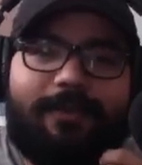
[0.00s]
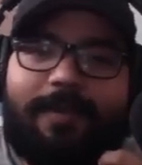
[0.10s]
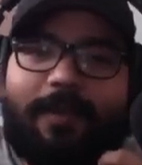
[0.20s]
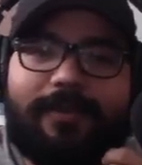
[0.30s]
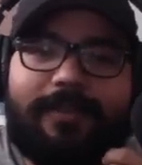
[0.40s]

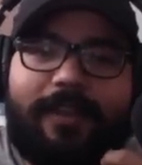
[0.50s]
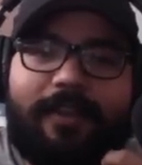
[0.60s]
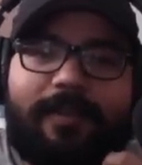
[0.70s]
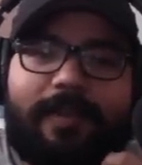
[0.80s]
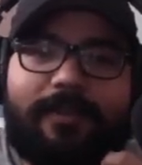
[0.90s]
reposting
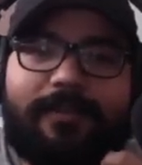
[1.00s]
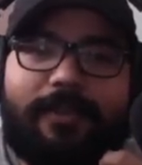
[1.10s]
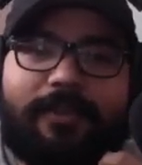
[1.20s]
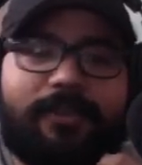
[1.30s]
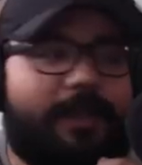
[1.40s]
other people's
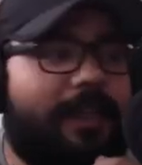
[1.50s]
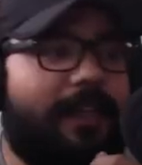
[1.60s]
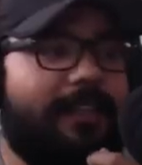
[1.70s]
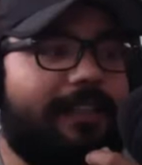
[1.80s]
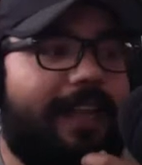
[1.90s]
photos
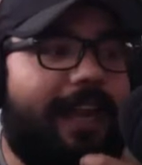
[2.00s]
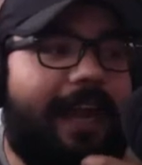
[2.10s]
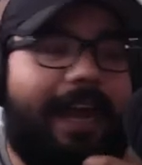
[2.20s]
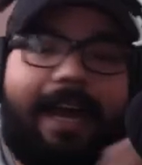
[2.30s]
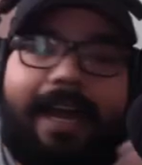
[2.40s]
because
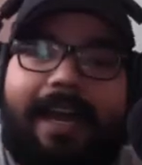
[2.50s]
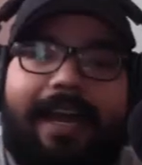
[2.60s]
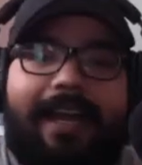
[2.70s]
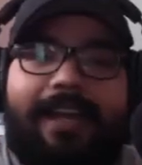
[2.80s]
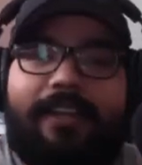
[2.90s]
I,
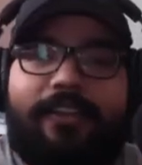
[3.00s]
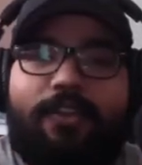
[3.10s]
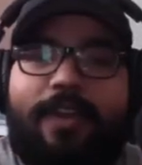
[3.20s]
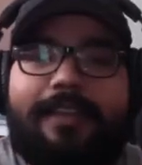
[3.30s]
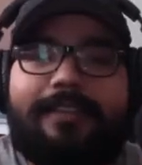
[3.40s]
you
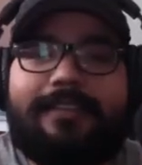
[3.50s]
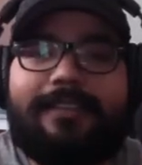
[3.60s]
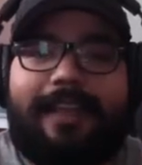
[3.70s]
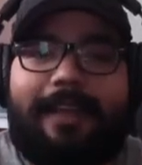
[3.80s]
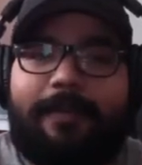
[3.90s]
guys,
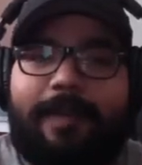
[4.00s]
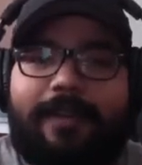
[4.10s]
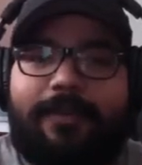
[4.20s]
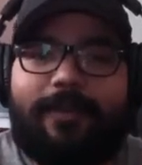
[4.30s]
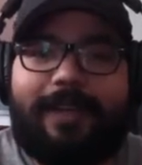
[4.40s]
everybody
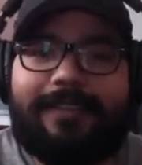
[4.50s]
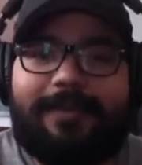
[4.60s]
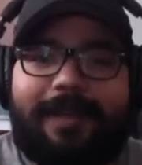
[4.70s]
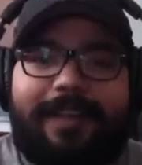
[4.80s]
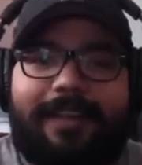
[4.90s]
who gets
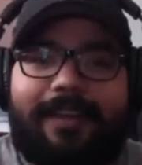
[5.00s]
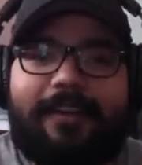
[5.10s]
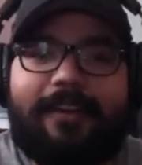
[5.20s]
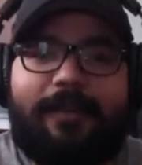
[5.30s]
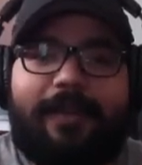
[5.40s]
my
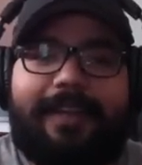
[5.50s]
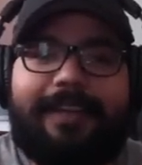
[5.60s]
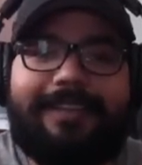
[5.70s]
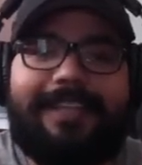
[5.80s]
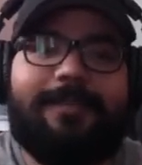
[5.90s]
gear like takes